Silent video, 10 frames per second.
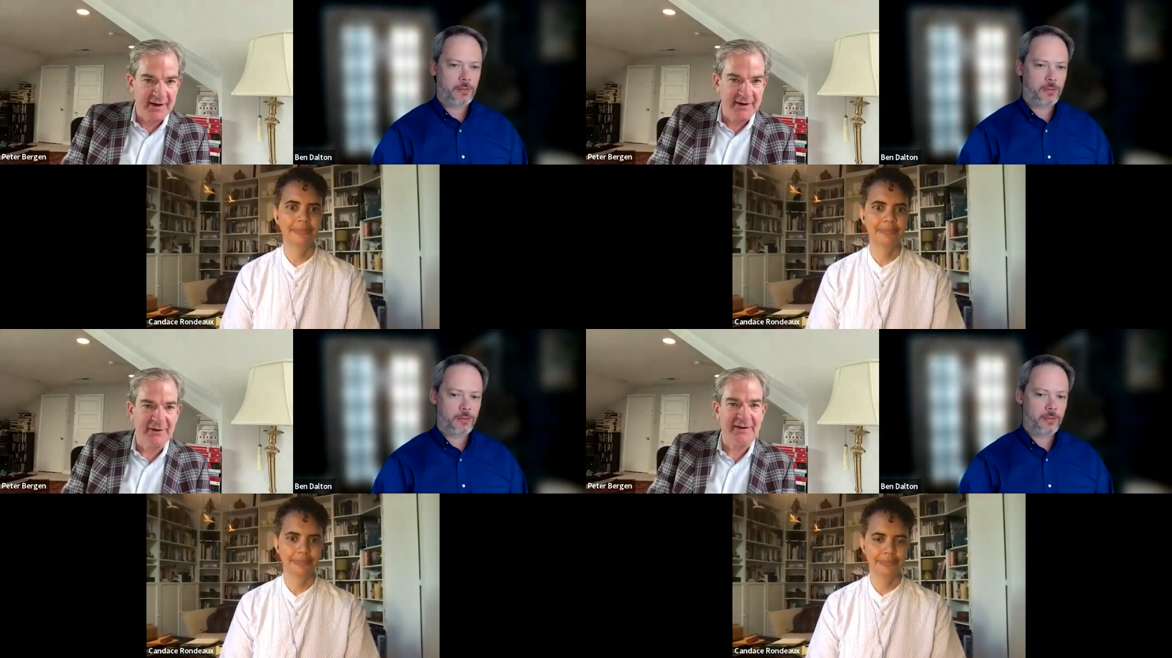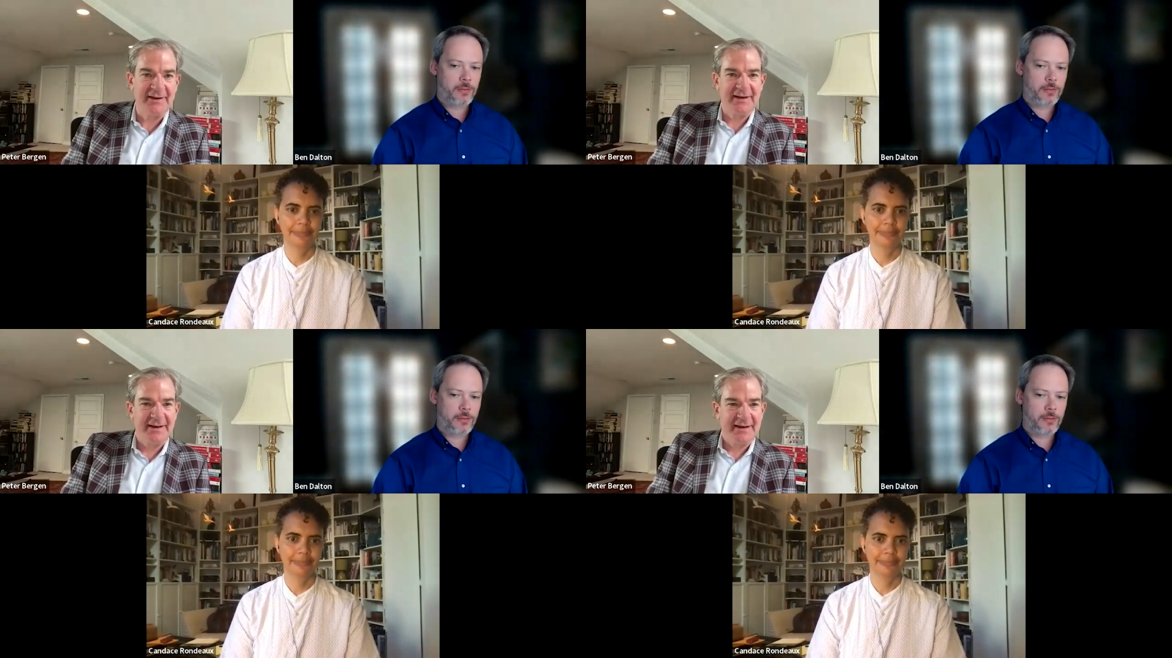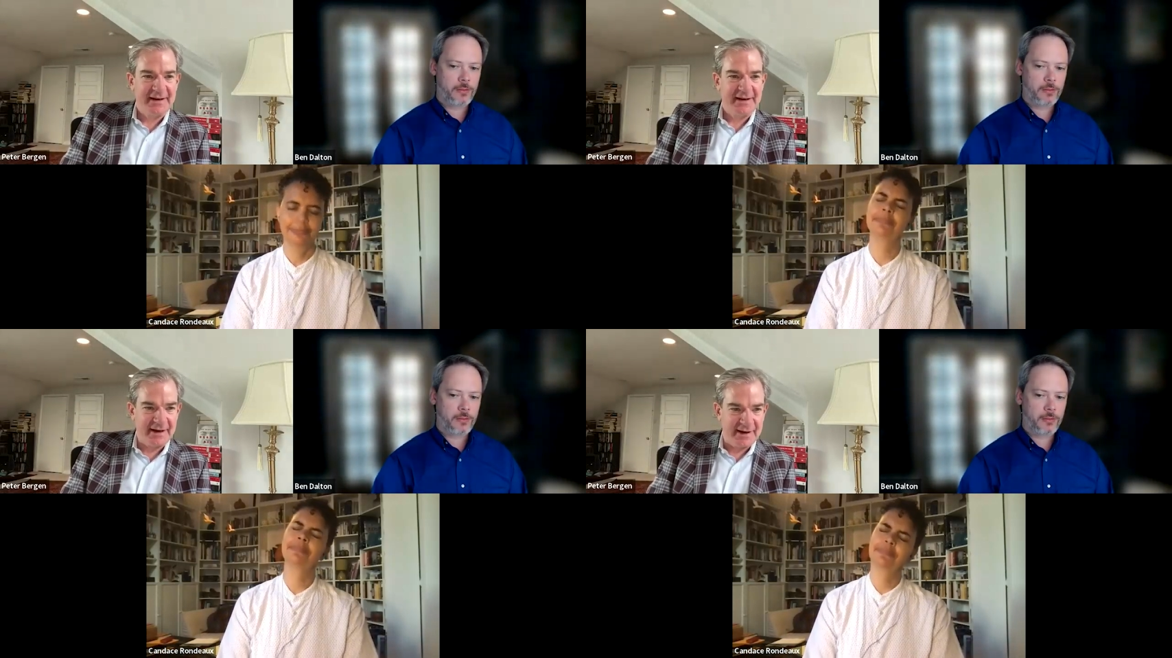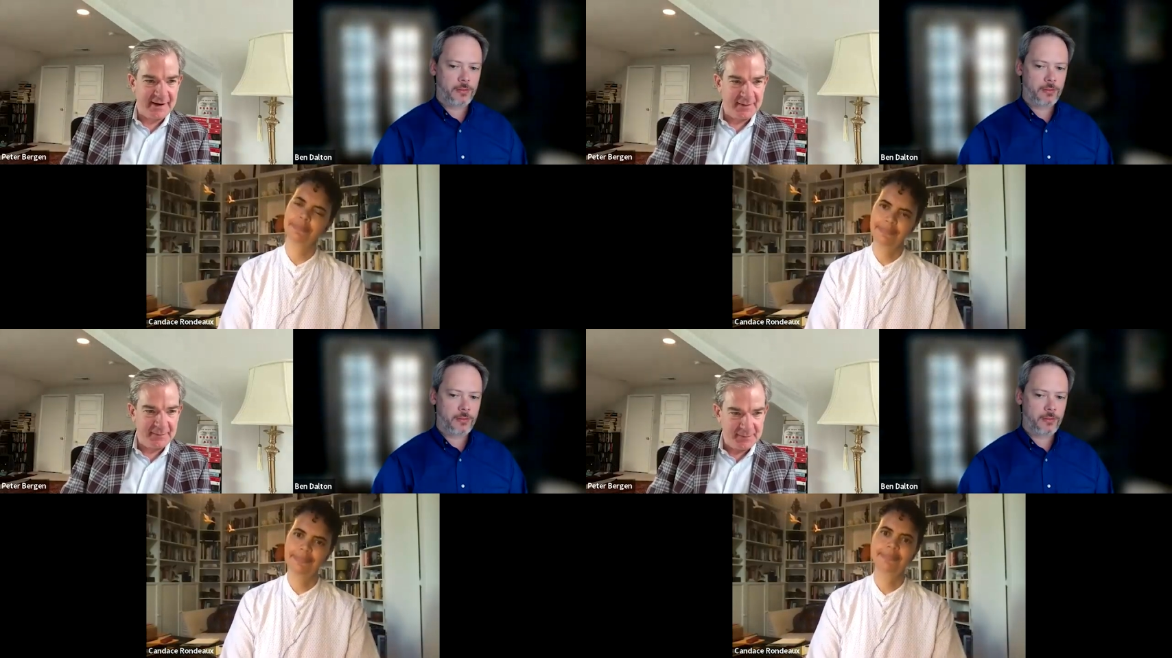Speaker 1: well.
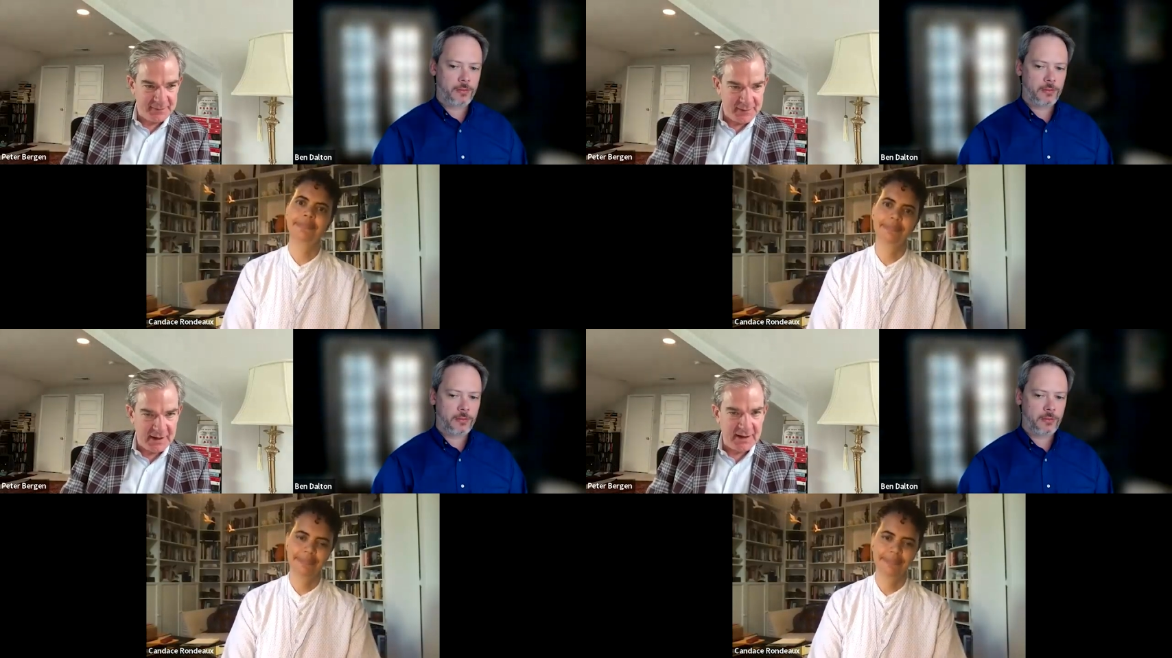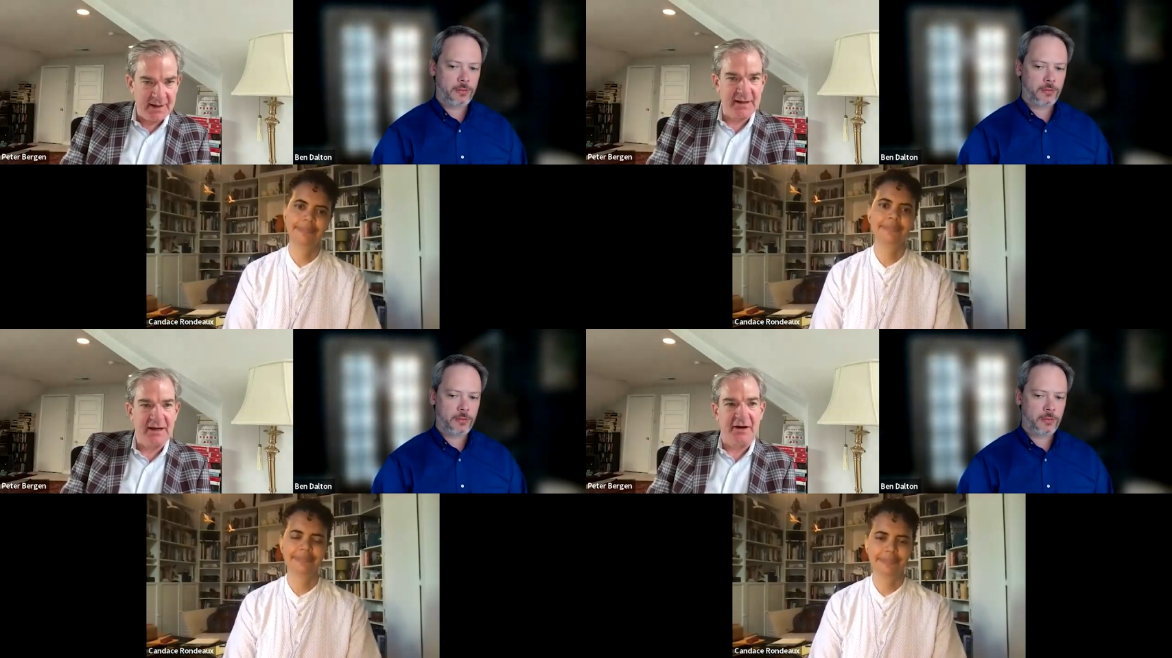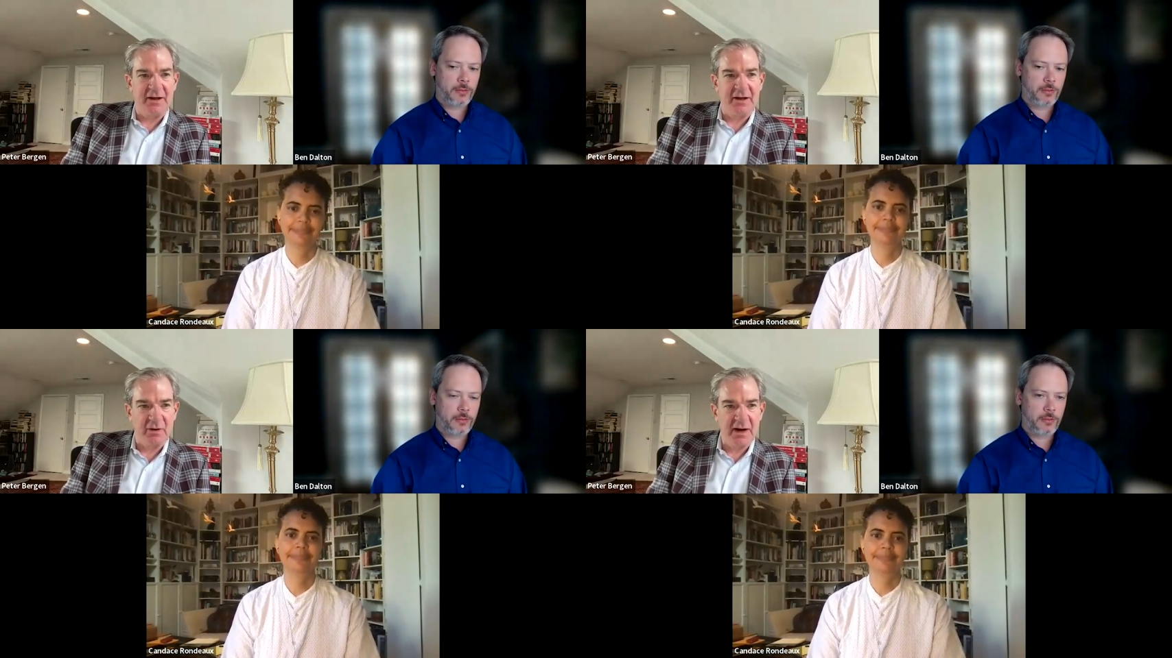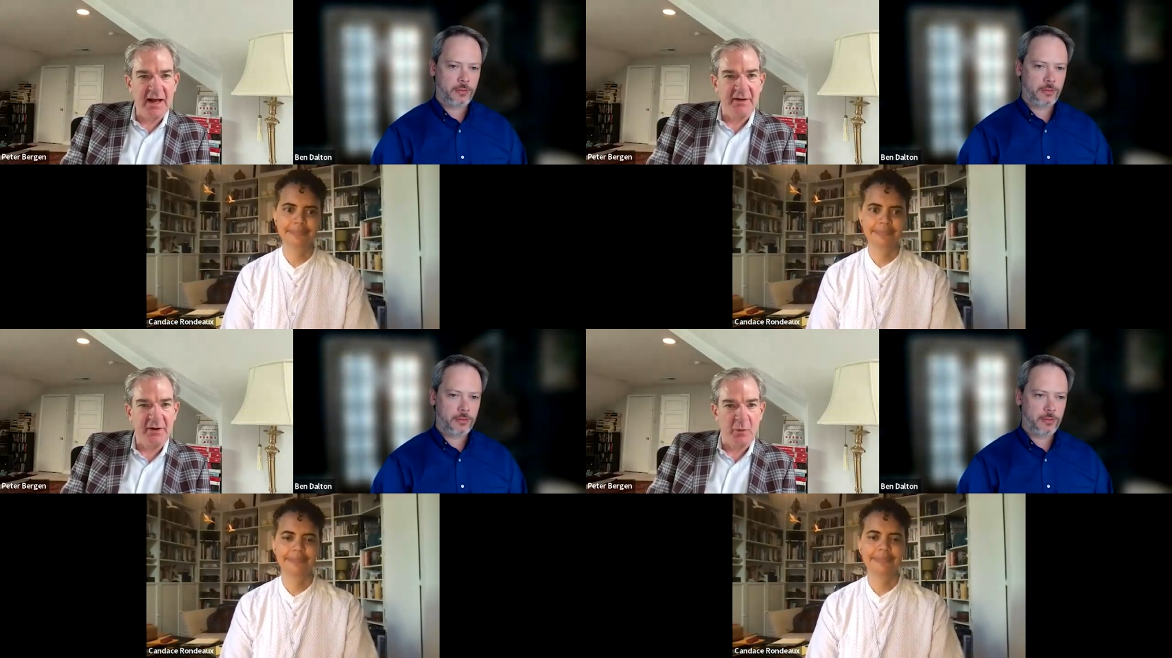Um, uh, is there
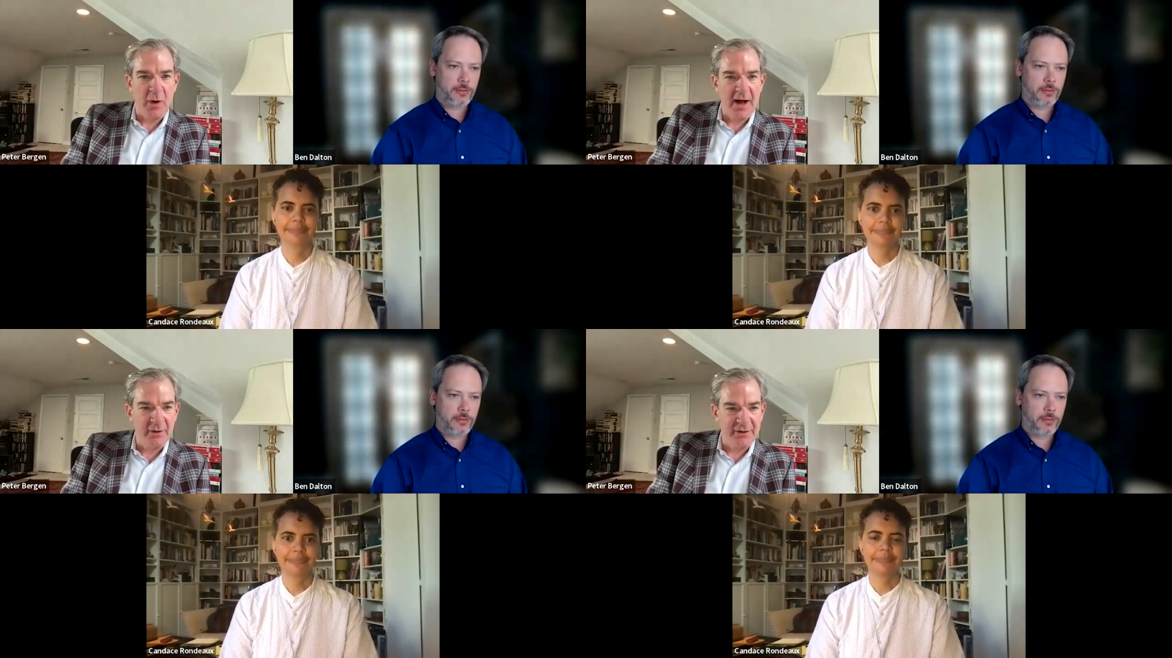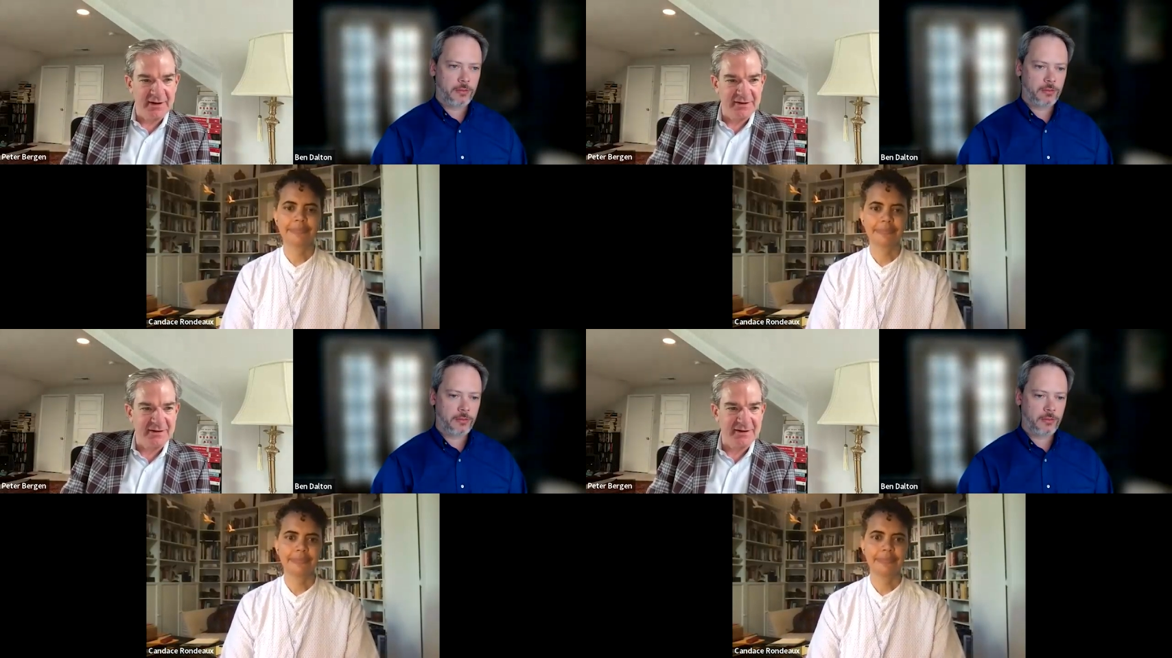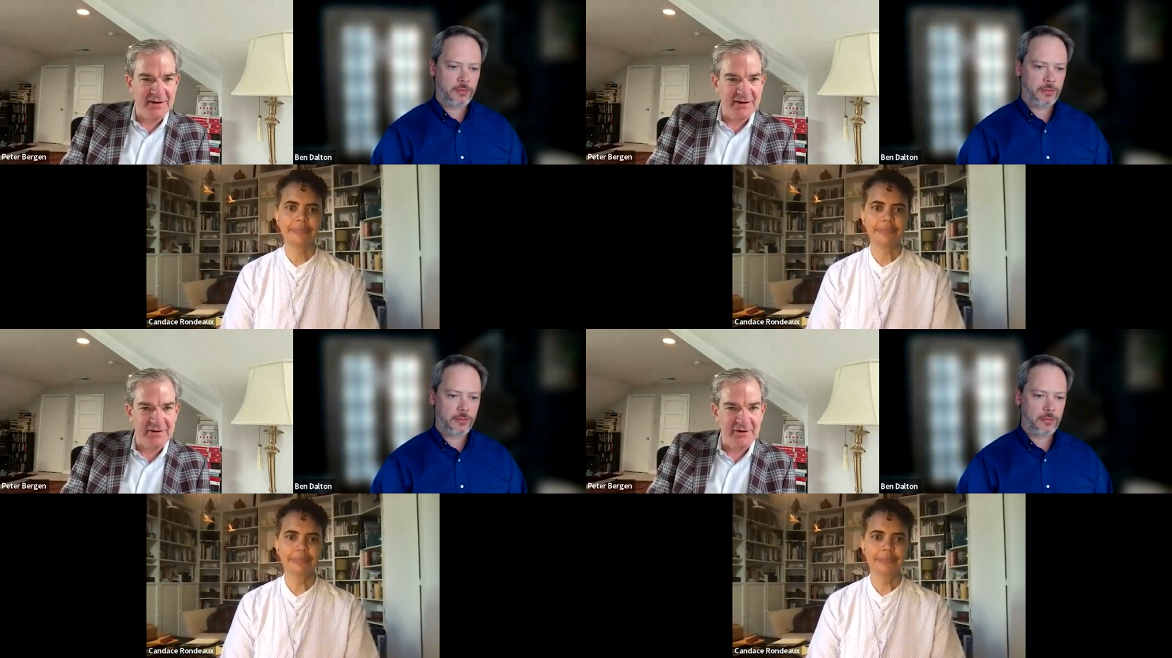any other well that he's that